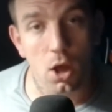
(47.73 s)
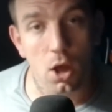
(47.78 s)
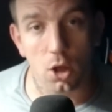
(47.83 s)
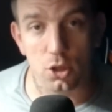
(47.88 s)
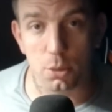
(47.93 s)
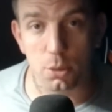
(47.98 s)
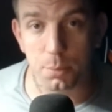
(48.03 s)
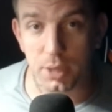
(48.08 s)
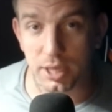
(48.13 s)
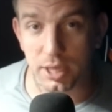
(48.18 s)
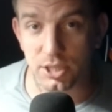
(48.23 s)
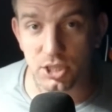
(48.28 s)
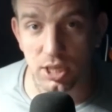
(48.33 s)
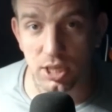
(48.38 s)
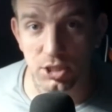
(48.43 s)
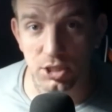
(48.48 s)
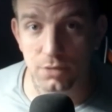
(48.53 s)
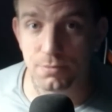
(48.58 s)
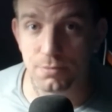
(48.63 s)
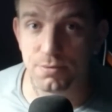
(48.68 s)
on the
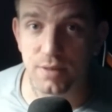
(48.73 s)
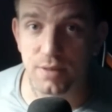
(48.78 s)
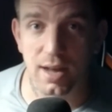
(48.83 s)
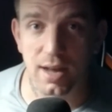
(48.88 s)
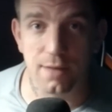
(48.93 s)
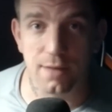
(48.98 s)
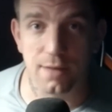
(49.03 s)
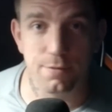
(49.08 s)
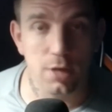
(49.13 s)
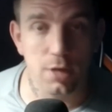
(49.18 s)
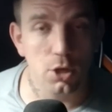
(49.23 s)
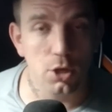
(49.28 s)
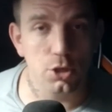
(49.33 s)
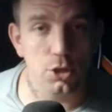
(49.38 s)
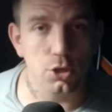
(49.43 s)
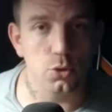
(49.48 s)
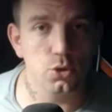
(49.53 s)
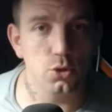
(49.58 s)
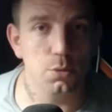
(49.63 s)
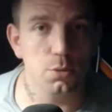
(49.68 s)
PlayStation 5
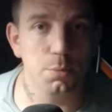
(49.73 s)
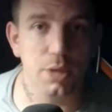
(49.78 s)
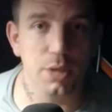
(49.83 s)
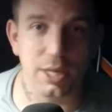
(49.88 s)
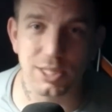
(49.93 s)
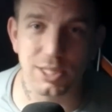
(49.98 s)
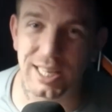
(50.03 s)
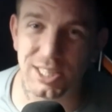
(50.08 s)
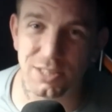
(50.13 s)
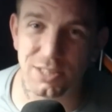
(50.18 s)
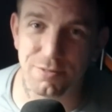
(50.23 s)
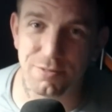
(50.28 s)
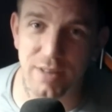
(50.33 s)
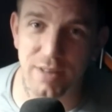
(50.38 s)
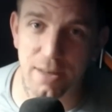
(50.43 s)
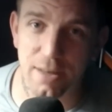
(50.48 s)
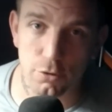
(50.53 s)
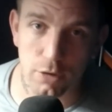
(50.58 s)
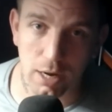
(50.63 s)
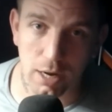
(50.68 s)
using PlayStation
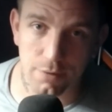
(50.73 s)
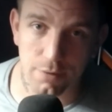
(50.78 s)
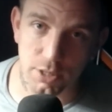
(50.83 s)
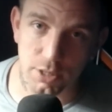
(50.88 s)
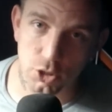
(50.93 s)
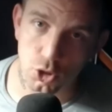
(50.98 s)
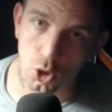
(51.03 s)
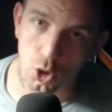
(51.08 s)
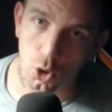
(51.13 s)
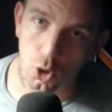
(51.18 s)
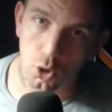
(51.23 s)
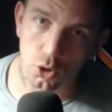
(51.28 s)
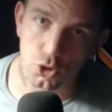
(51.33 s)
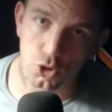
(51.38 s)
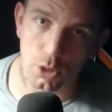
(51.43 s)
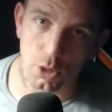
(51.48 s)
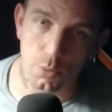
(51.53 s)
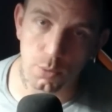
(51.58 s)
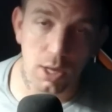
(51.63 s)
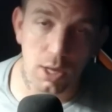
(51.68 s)
5 graphics
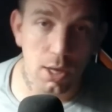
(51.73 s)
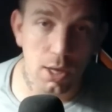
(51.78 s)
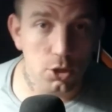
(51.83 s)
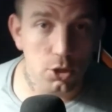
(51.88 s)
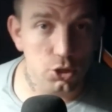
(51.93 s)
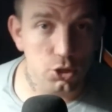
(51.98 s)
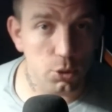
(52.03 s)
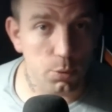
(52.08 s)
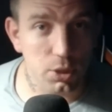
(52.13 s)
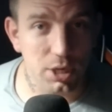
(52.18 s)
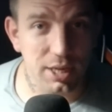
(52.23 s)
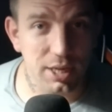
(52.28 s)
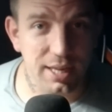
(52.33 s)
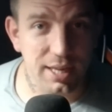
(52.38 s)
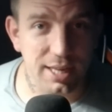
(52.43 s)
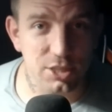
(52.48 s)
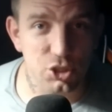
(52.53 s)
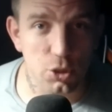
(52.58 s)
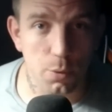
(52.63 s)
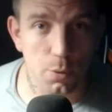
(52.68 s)
also. So we're going to
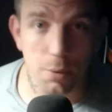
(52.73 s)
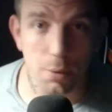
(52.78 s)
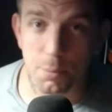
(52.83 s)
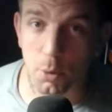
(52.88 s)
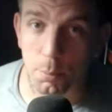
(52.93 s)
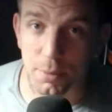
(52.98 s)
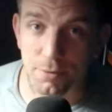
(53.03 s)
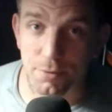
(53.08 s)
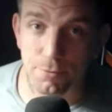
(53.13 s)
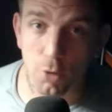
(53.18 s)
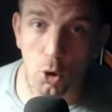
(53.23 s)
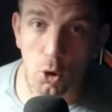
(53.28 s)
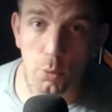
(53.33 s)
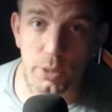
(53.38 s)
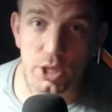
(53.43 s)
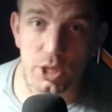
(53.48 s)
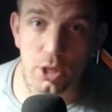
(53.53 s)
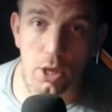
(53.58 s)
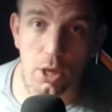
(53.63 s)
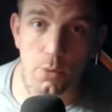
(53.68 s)
get to it, but before we
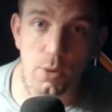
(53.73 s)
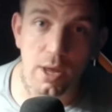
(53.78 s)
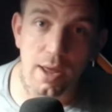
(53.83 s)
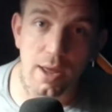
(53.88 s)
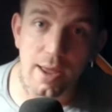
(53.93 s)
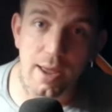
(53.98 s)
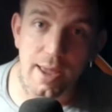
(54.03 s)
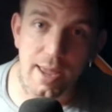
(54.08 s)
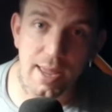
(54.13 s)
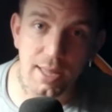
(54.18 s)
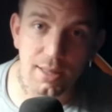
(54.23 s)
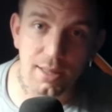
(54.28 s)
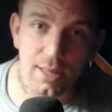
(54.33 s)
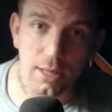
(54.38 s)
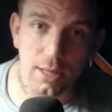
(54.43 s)
do, hit